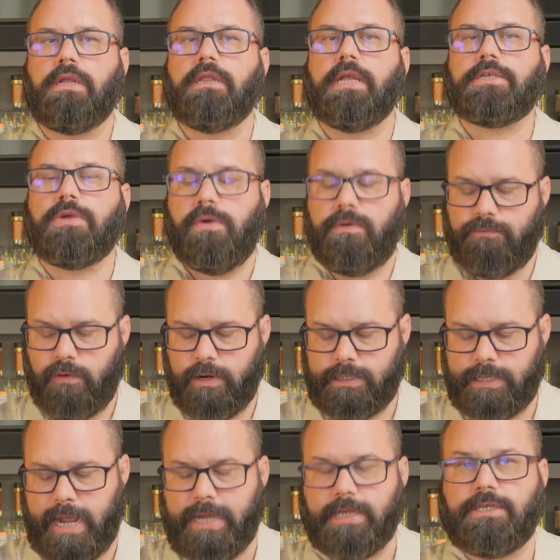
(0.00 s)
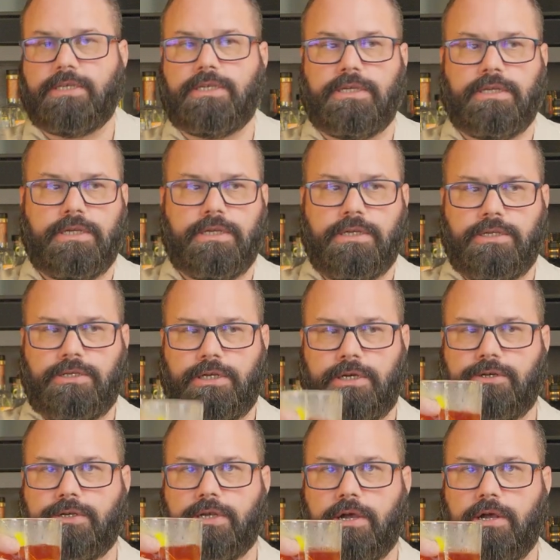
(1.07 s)
Let's go in for a taste.
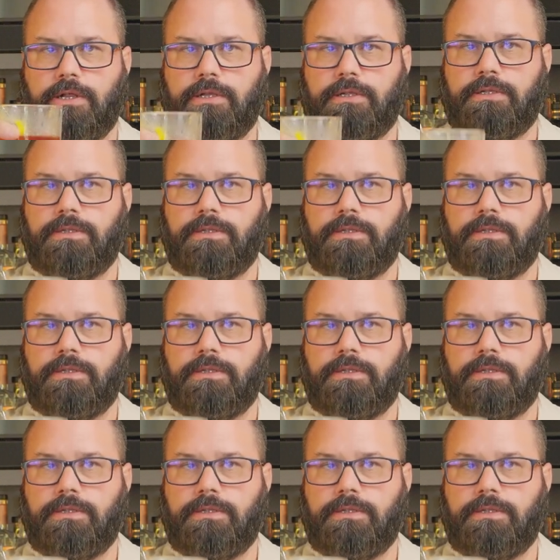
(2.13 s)
Cheers, y'all.